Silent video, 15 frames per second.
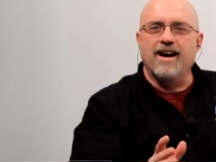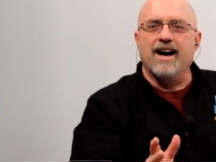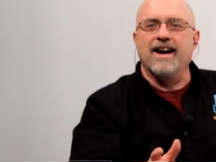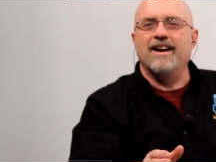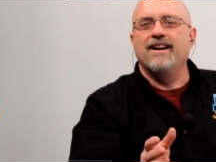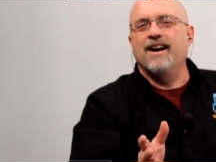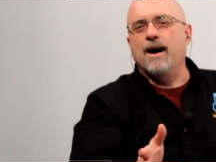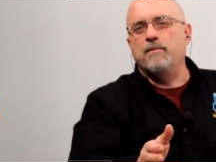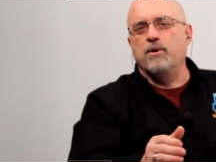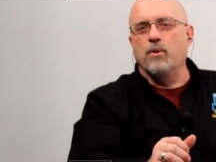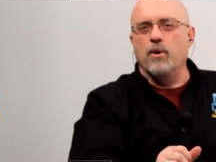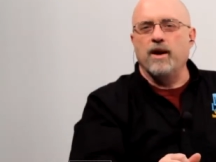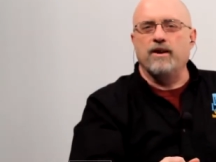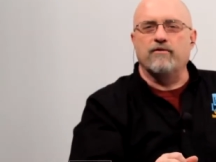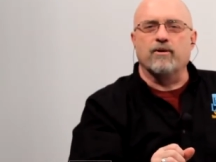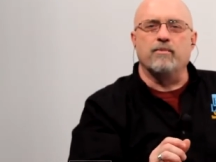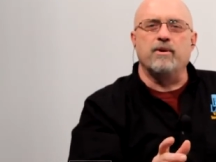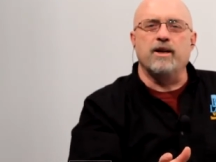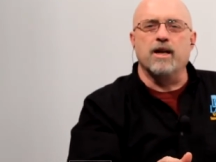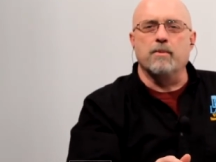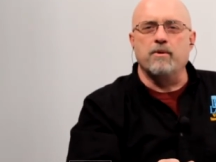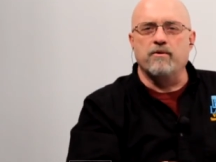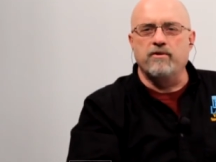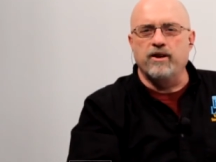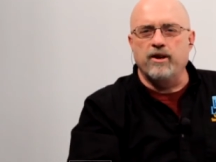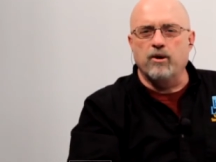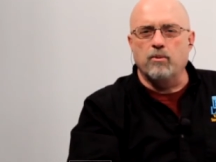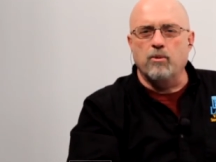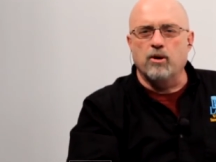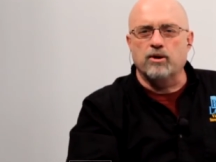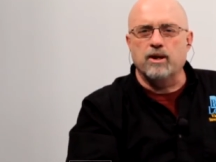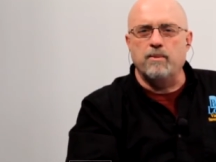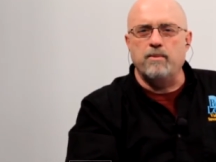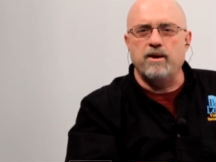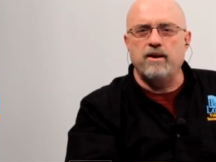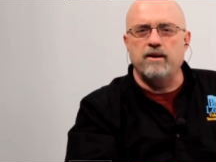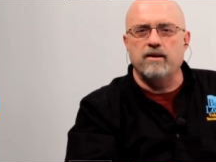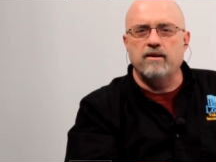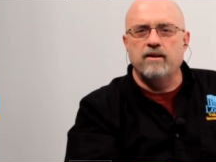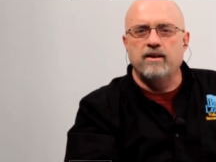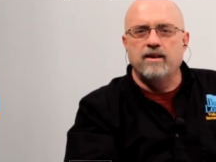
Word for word: Hi, I'm Duane from DW Video and Multimedia,